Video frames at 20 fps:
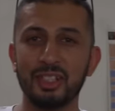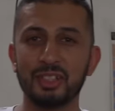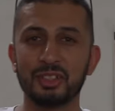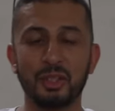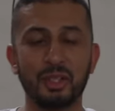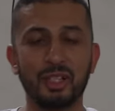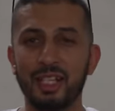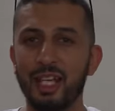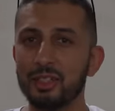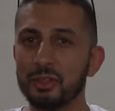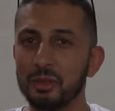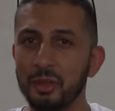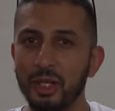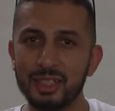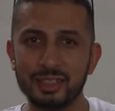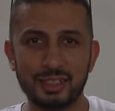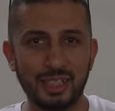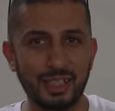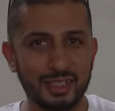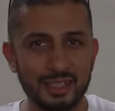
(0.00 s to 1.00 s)
So that
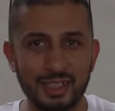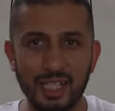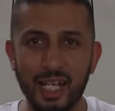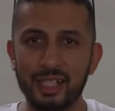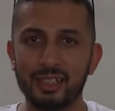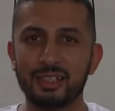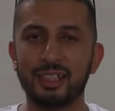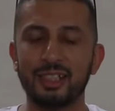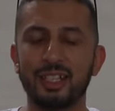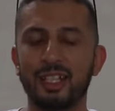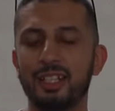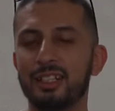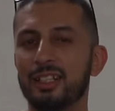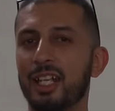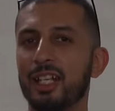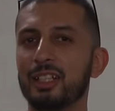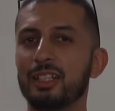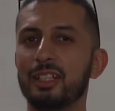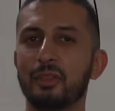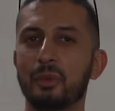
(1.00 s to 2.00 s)
was exciting, and
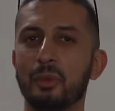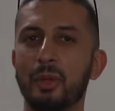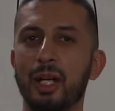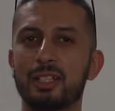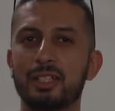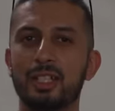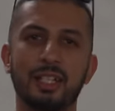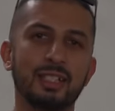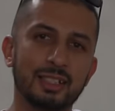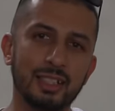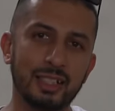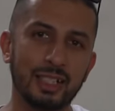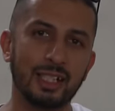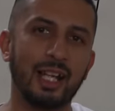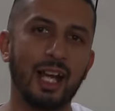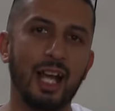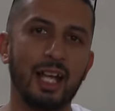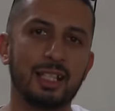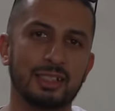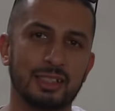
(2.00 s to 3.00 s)
that is what chasing
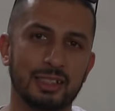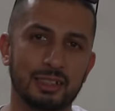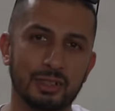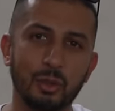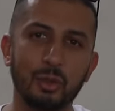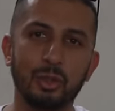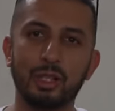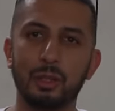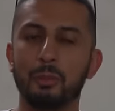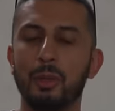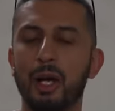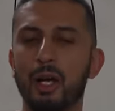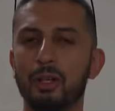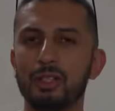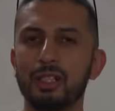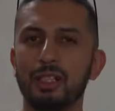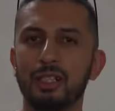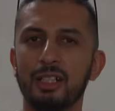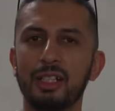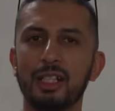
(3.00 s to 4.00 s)
cars is all
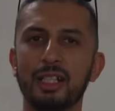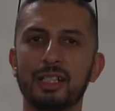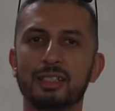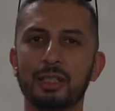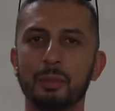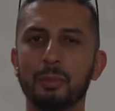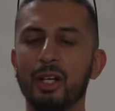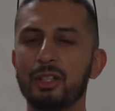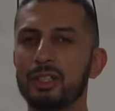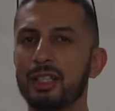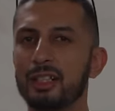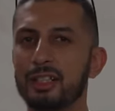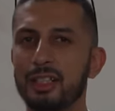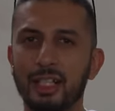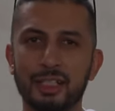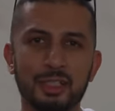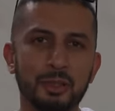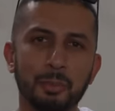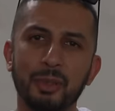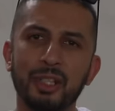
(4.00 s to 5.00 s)
about. It's about that
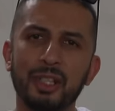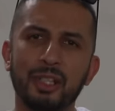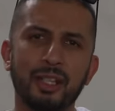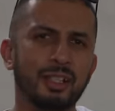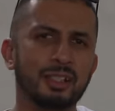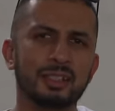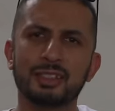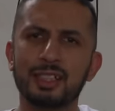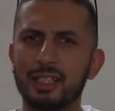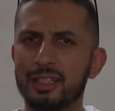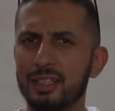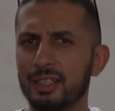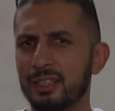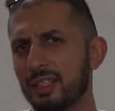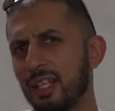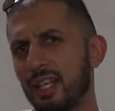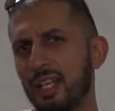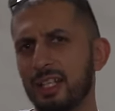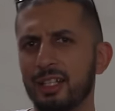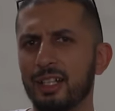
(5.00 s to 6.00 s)
experience, that
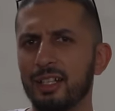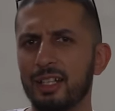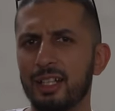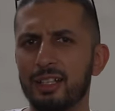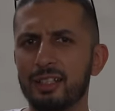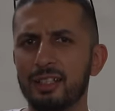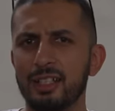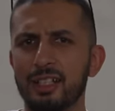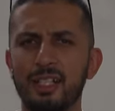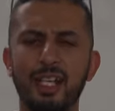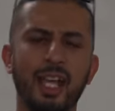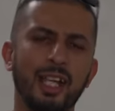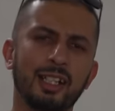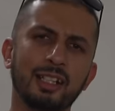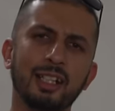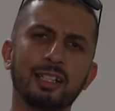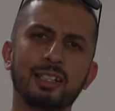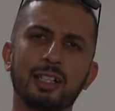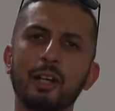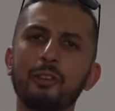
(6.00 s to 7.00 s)
adrenaline, and
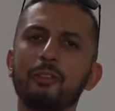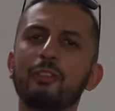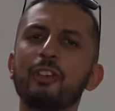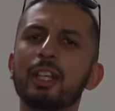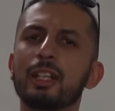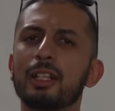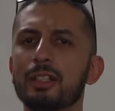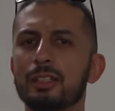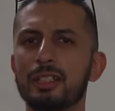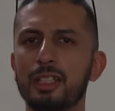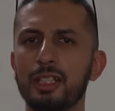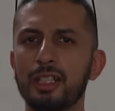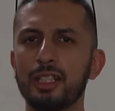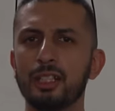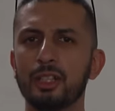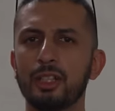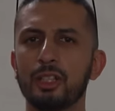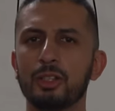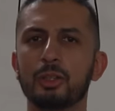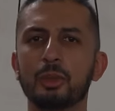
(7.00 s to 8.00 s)
the difficulty
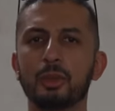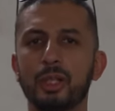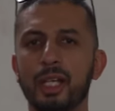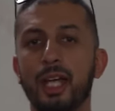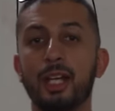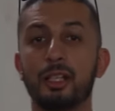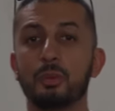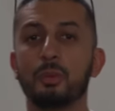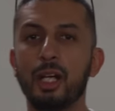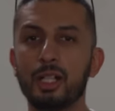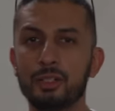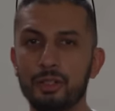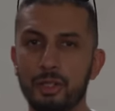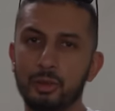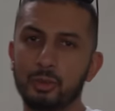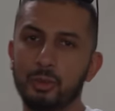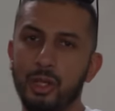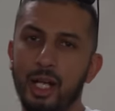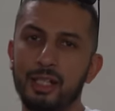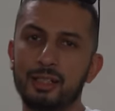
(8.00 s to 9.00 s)
to get what
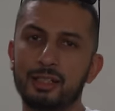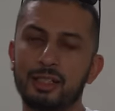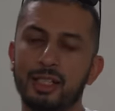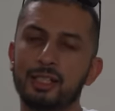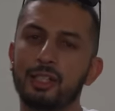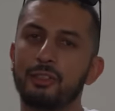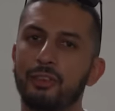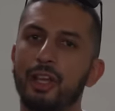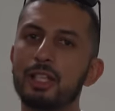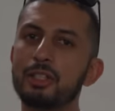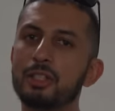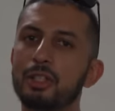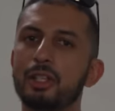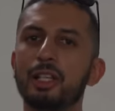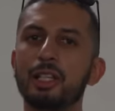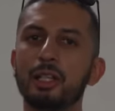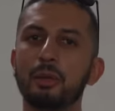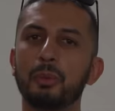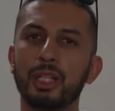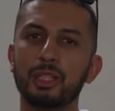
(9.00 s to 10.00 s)
you want. And
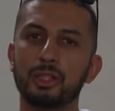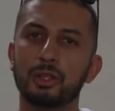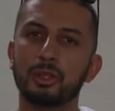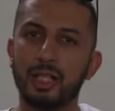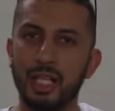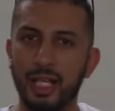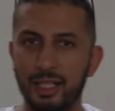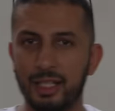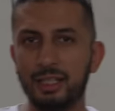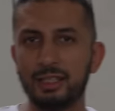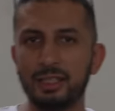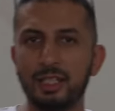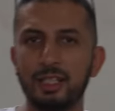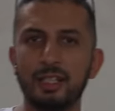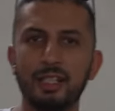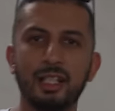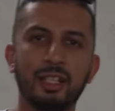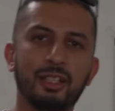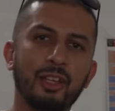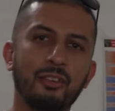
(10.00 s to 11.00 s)
eventually when you get it,
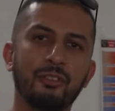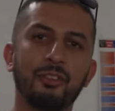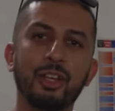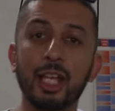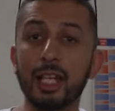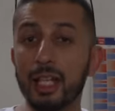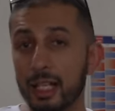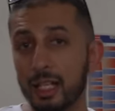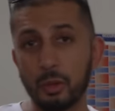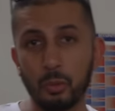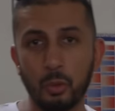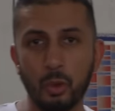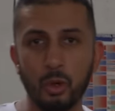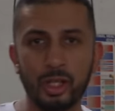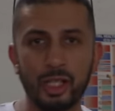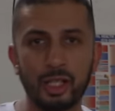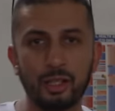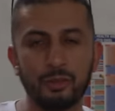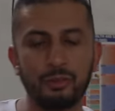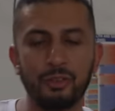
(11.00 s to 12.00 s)
it's a very
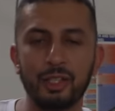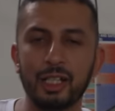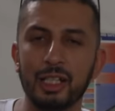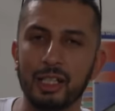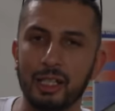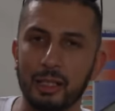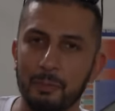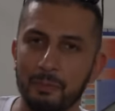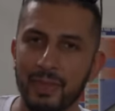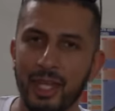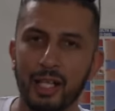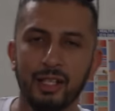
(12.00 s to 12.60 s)
rewarding feeling.